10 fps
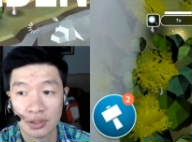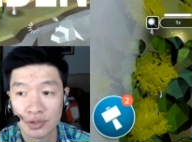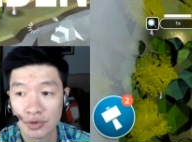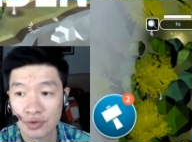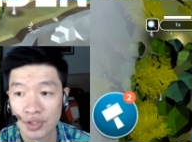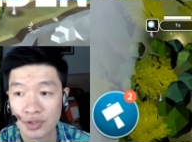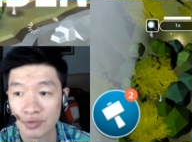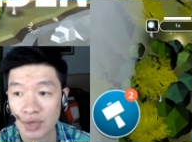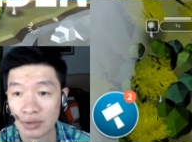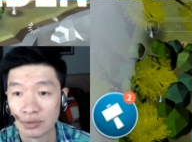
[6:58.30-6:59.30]
resources
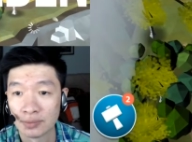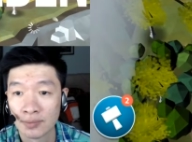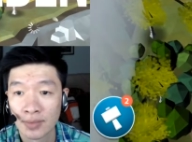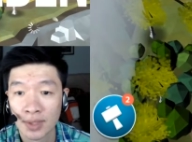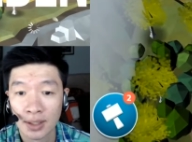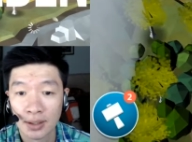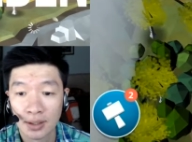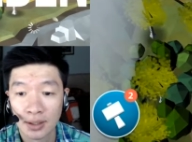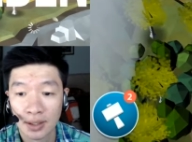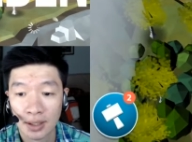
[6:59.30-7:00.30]
around.
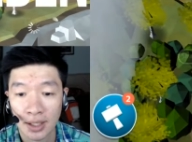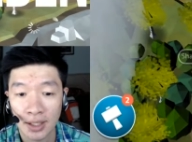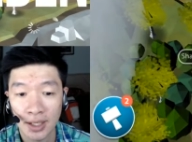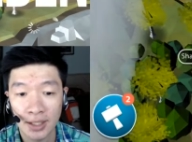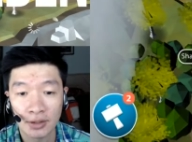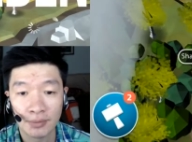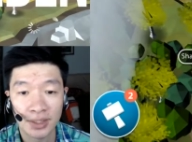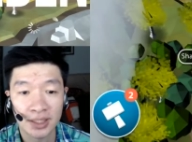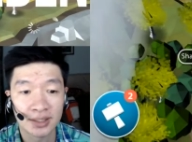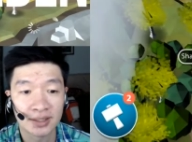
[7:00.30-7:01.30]
And then completing